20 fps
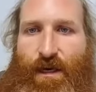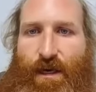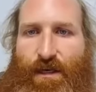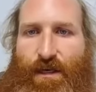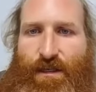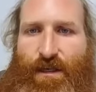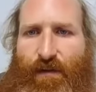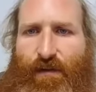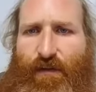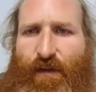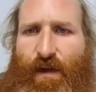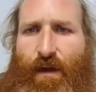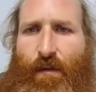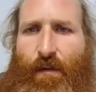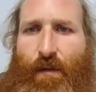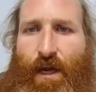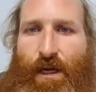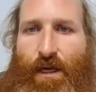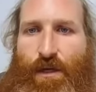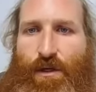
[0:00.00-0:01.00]
Sophia
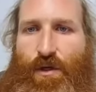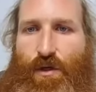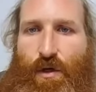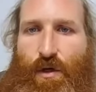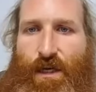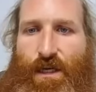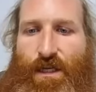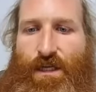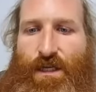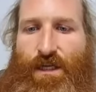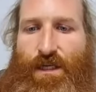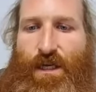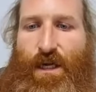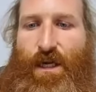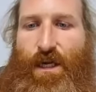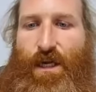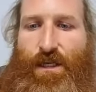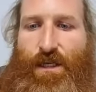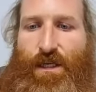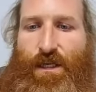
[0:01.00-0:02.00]
made a choice
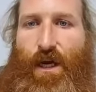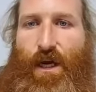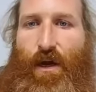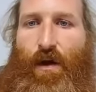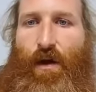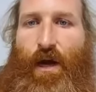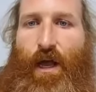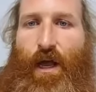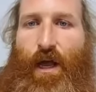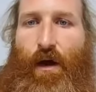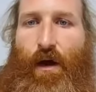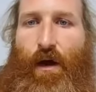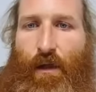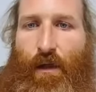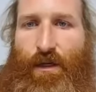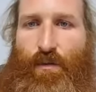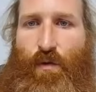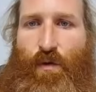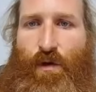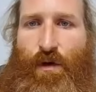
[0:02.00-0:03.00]
to go and help those
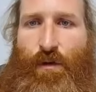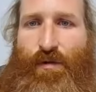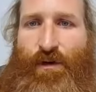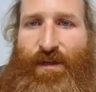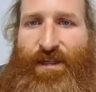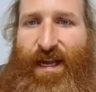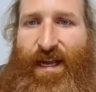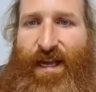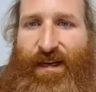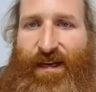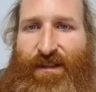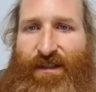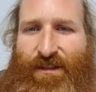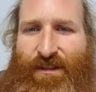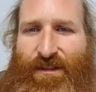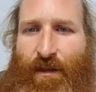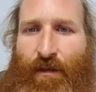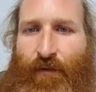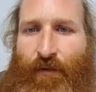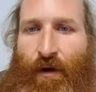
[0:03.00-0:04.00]
border protectors on
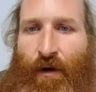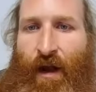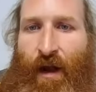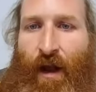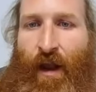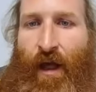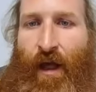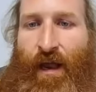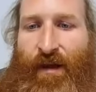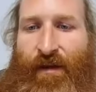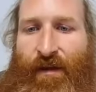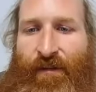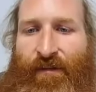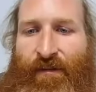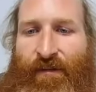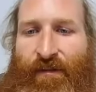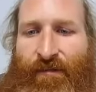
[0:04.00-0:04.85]
the front lines.